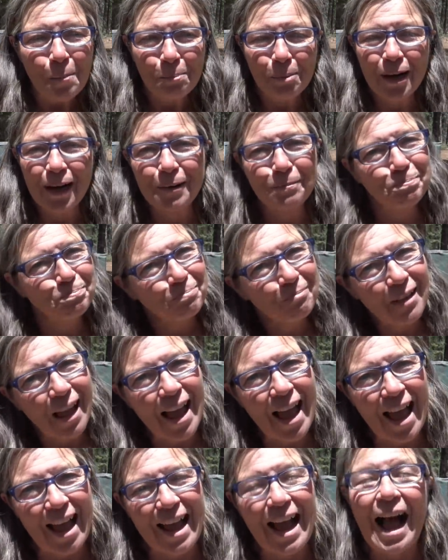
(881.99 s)
But
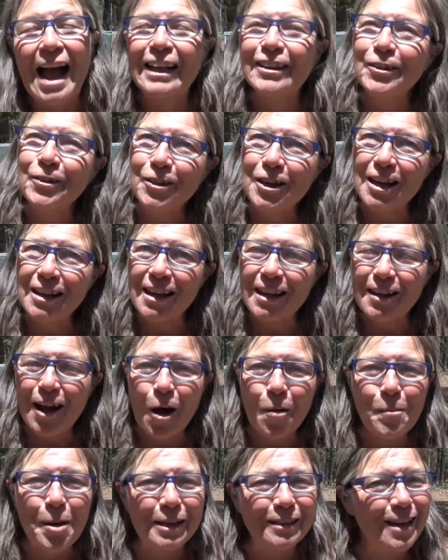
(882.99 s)
hey, I learned
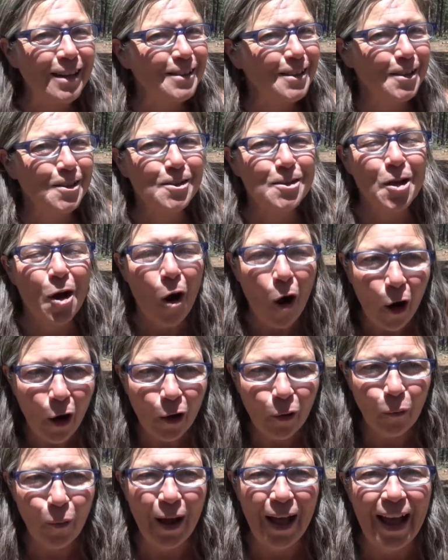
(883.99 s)
all my lessons the
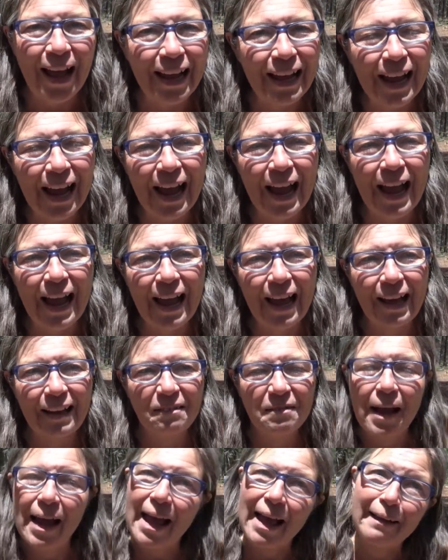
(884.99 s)
hard way,
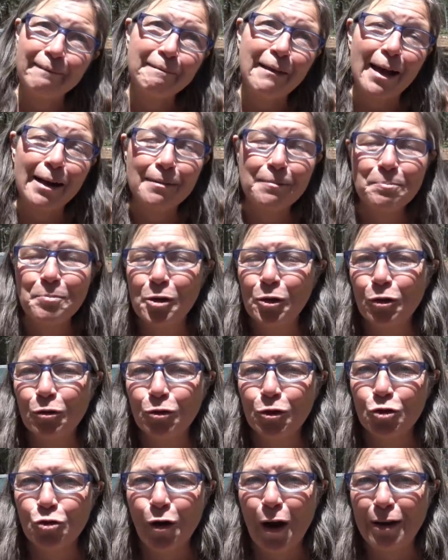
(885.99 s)
and hey, I've got a
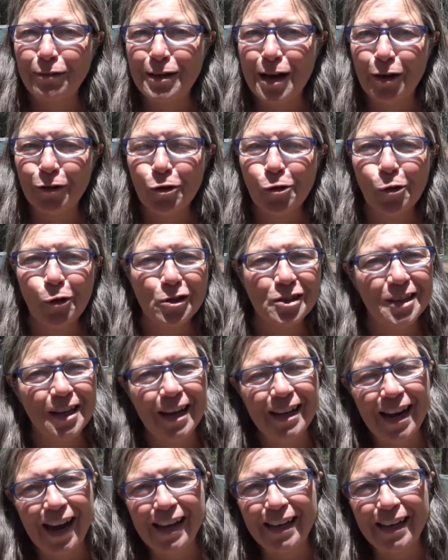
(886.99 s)
beautiful drive down to Quartzsite.